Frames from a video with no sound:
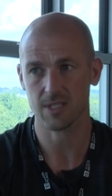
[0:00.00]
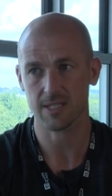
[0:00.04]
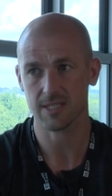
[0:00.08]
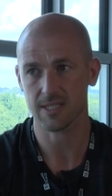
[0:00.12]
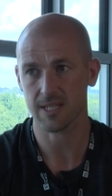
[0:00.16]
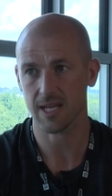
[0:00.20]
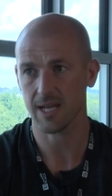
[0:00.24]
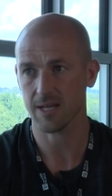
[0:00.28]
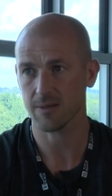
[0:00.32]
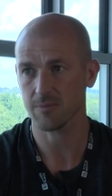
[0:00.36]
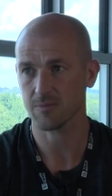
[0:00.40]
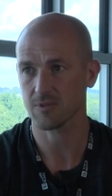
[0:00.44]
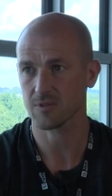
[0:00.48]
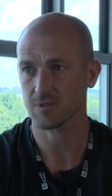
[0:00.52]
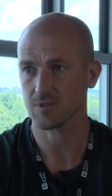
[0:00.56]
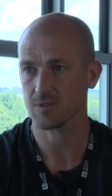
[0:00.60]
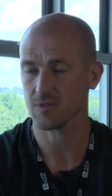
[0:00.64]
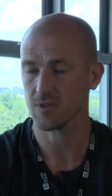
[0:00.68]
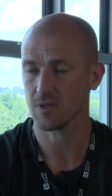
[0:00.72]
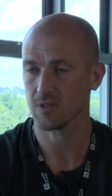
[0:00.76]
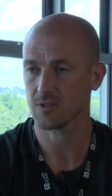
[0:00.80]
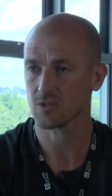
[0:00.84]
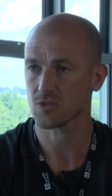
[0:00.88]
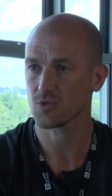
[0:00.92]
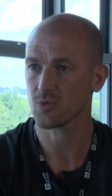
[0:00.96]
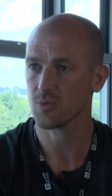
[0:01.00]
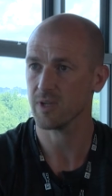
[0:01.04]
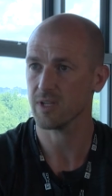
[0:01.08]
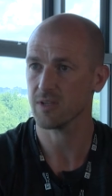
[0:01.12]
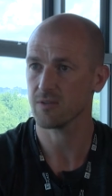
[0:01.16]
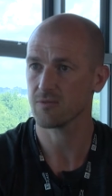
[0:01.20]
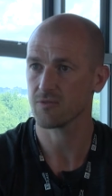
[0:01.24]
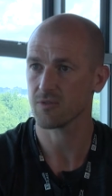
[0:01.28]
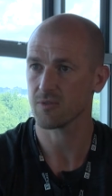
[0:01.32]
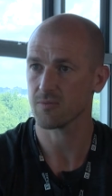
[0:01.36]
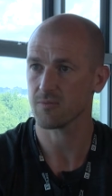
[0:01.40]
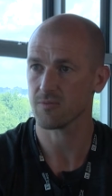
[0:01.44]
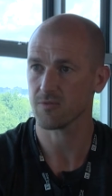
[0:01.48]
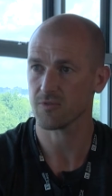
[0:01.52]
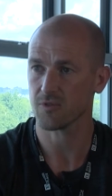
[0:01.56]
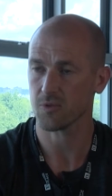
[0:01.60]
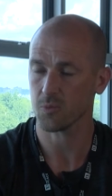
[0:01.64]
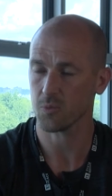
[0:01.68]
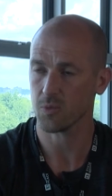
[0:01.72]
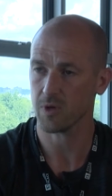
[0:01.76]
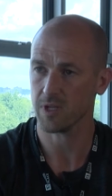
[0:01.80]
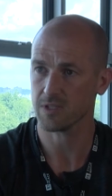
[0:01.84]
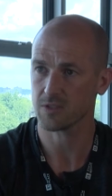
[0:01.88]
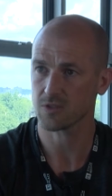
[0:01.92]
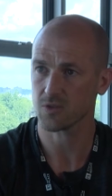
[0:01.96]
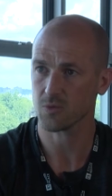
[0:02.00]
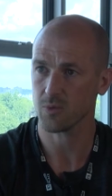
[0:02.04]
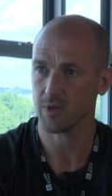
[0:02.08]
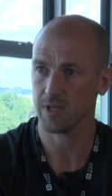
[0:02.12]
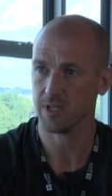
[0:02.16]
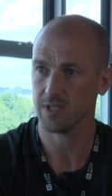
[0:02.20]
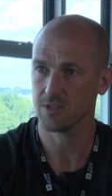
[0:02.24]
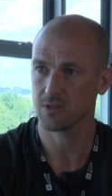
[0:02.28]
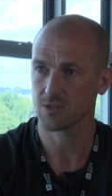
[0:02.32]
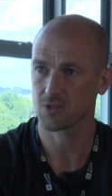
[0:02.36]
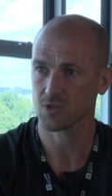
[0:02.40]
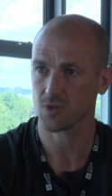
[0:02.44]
adapt and tweak from week to week,